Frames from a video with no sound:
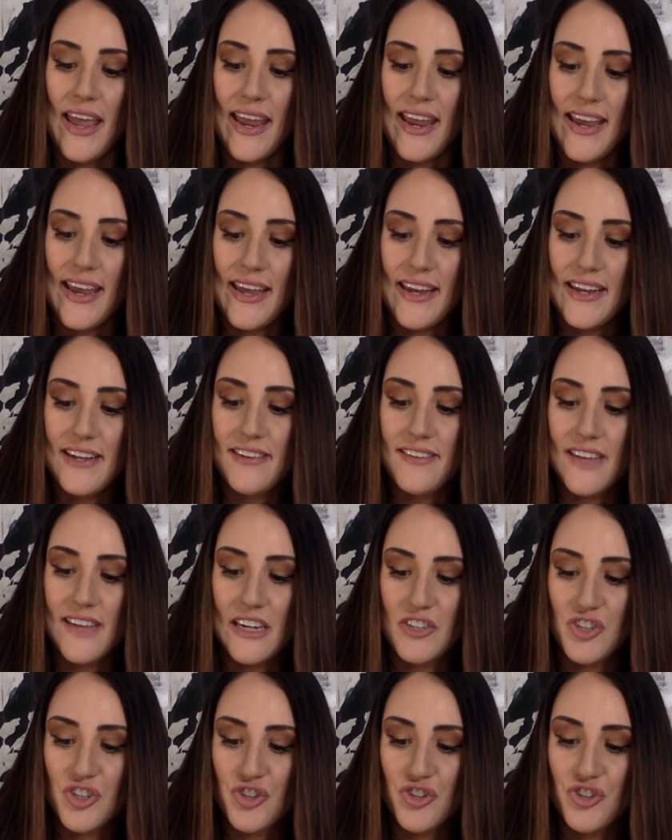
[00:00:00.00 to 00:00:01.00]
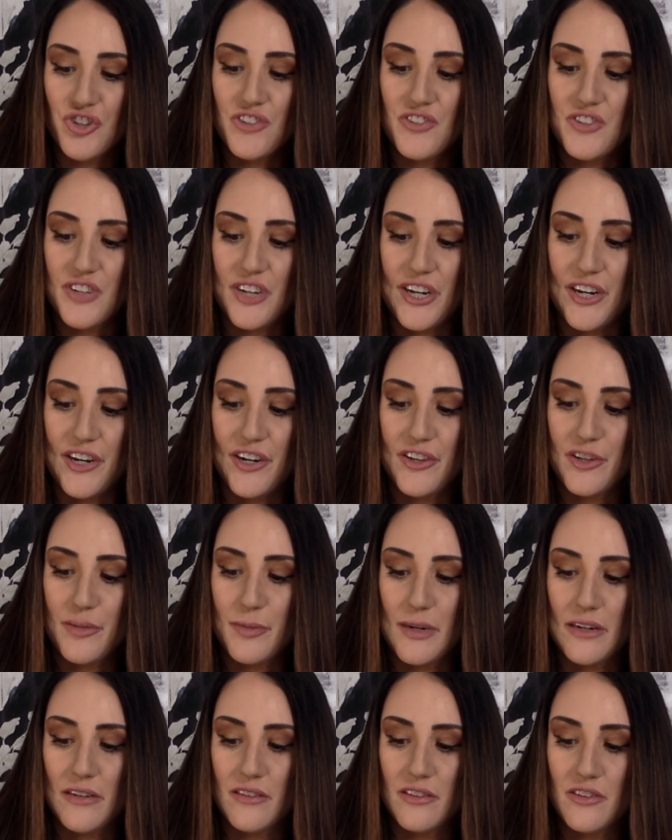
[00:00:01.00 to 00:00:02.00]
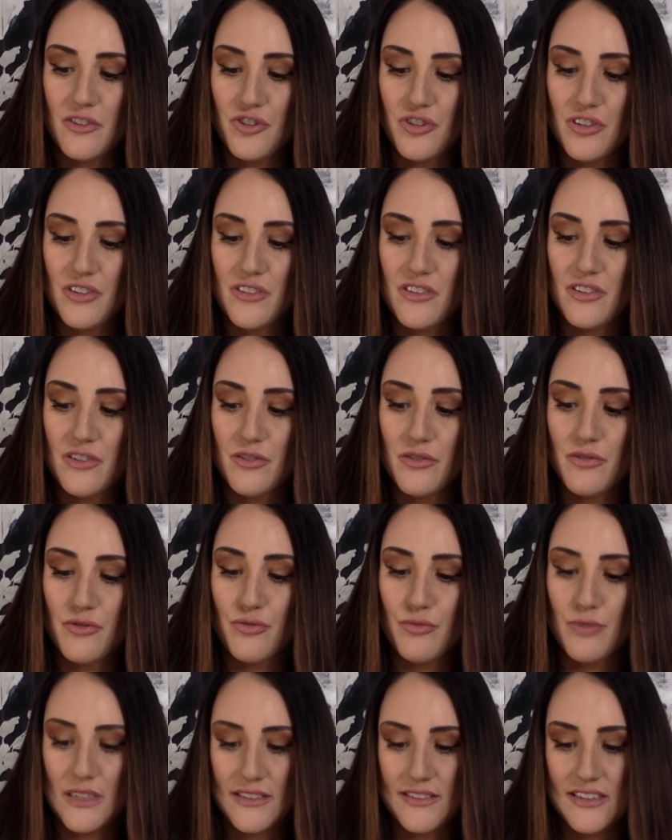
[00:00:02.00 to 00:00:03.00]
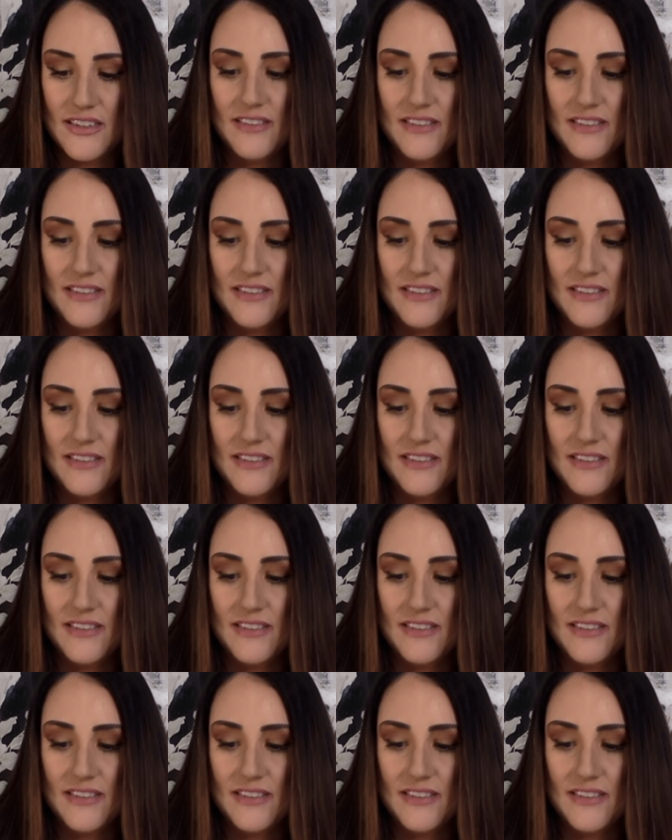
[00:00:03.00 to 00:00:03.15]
and it allowed children to stay on their parents' insurance until 26.